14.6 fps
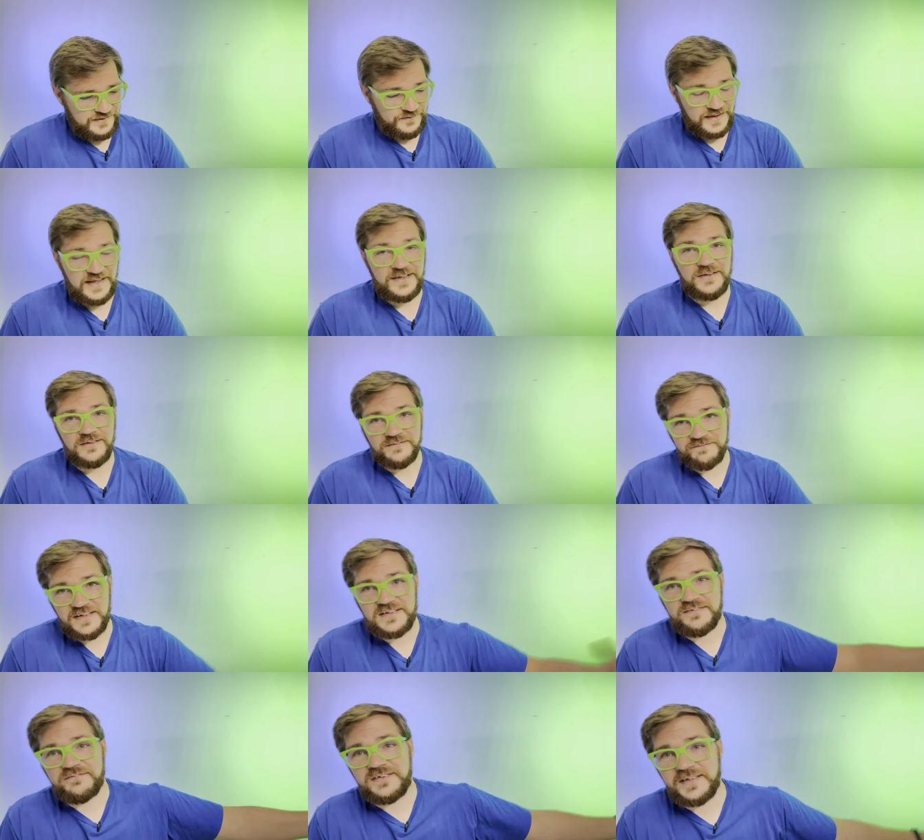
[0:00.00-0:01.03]
So now you're
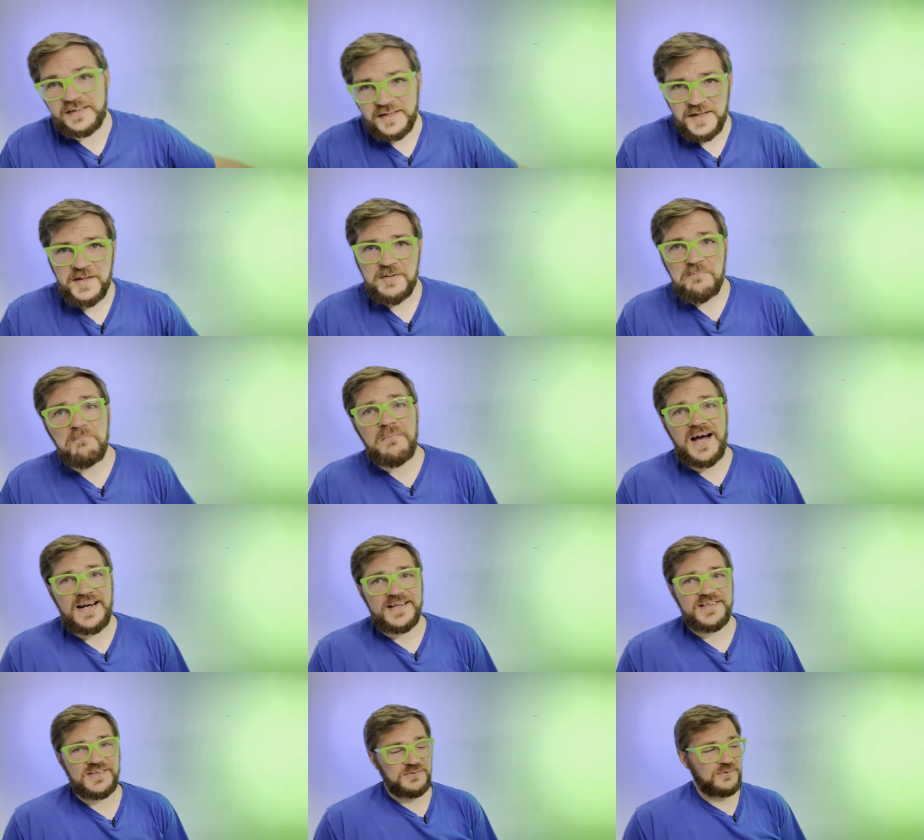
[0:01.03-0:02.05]
effectively
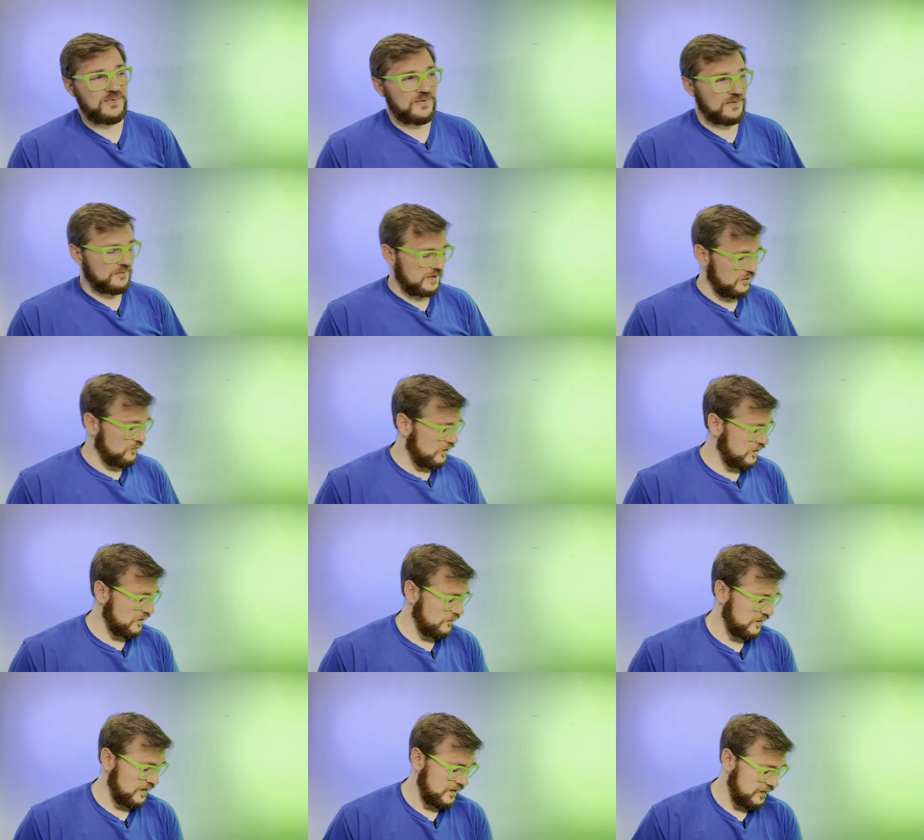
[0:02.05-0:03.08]
minus a quarter when you're walking
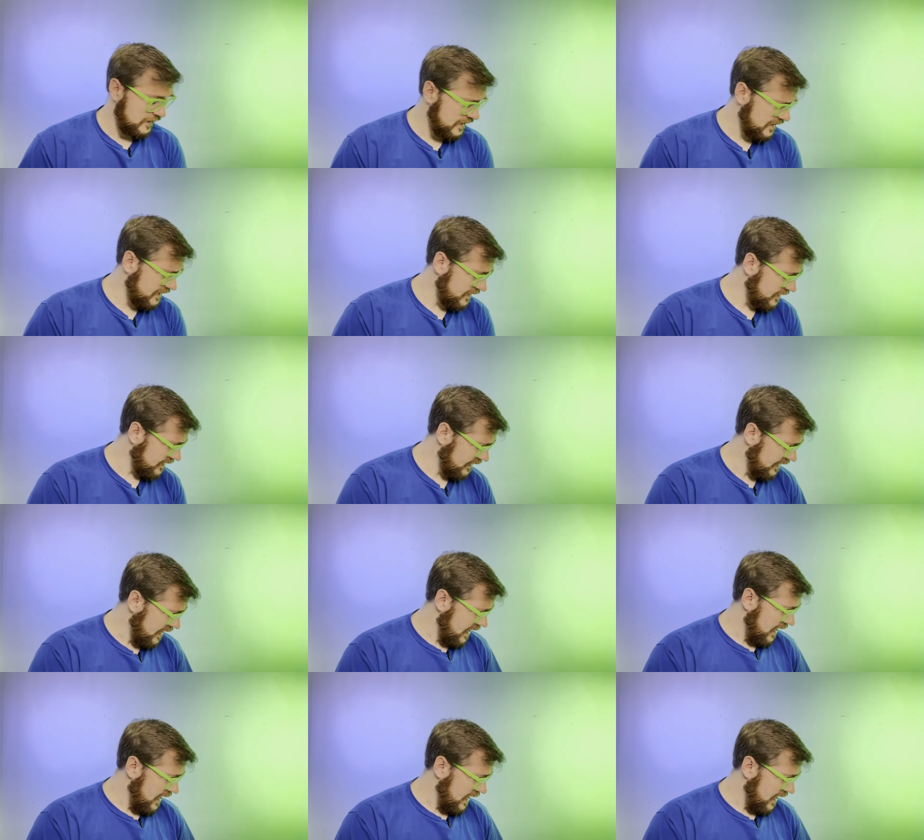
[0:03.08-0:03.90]
around at a distance.